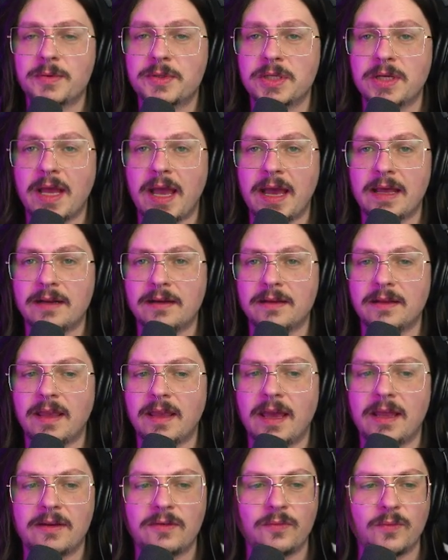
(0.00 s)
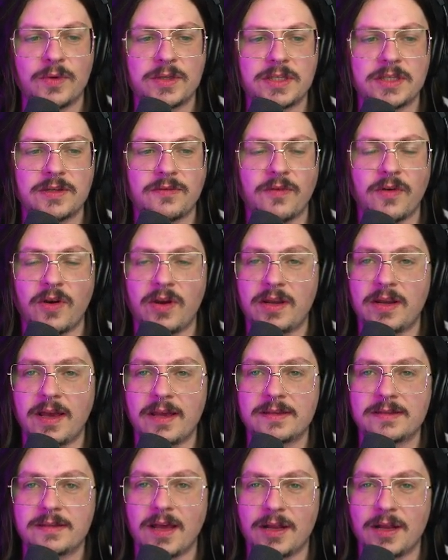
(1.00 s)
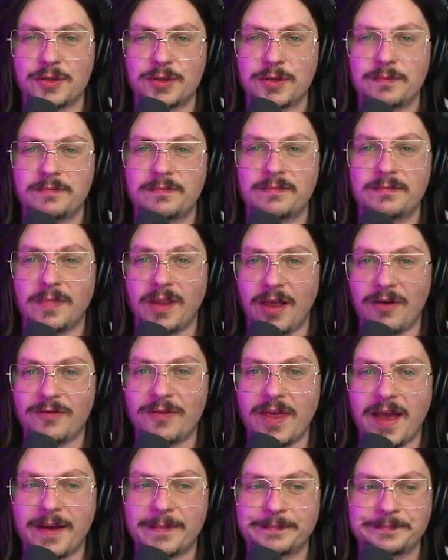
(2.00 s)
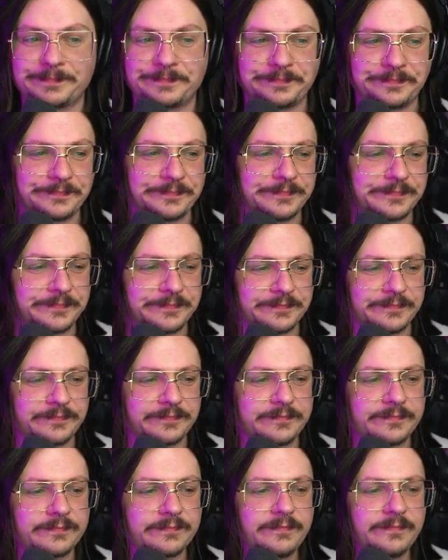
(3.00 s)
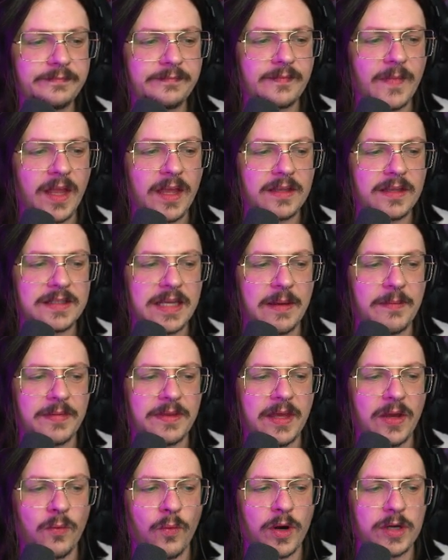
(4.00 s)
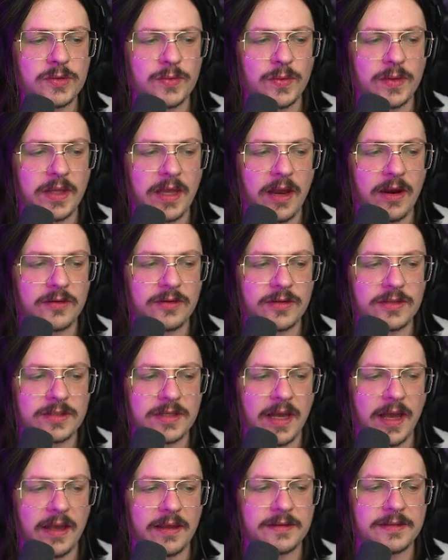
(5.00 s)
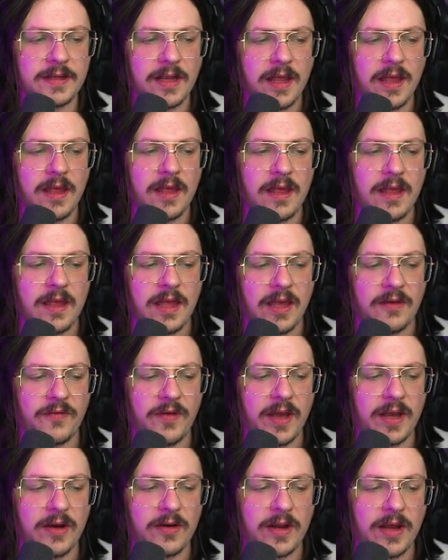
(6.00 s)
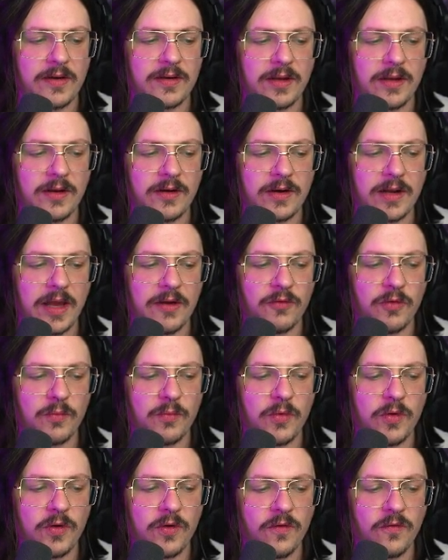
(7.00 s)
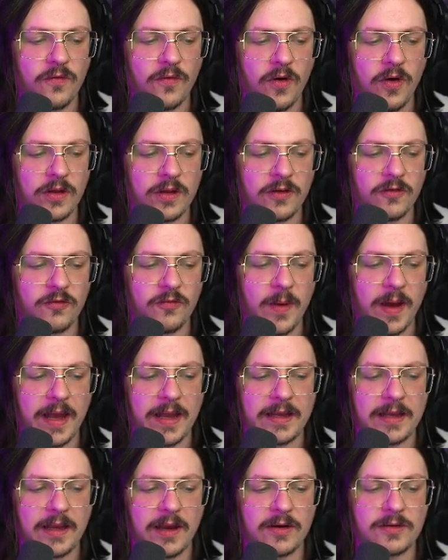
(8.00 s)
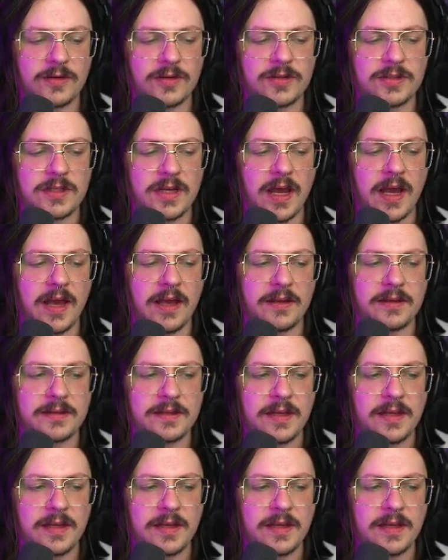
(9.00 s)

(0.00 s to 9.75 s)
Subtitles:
to add it again, which is a very nice touch. Love that. Same thing works with character styles. If I go down here and I remove all of my character styles,